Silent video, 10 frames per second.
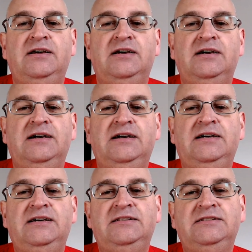
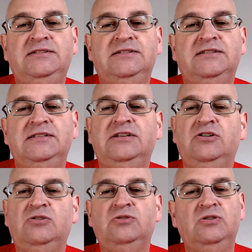and the
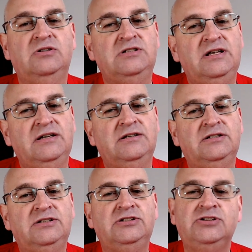lawn looks like,
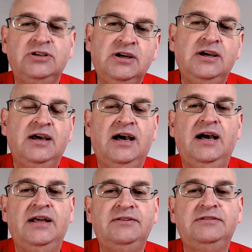
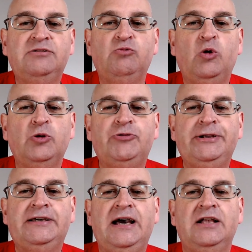and
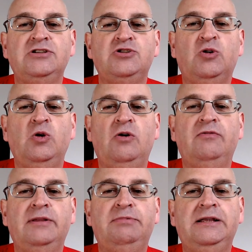watering cans all
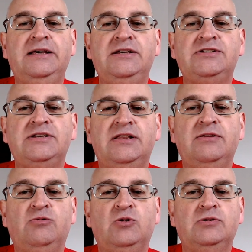over the place, and
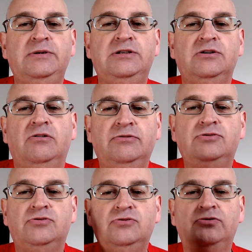the water meter going
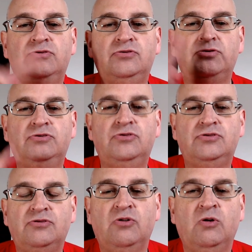
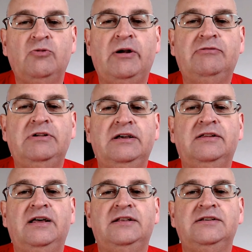zzz all around like
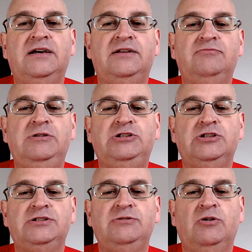that, and we
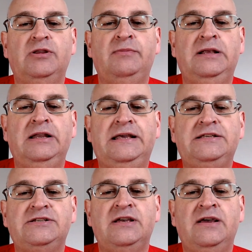shall see what the bill is.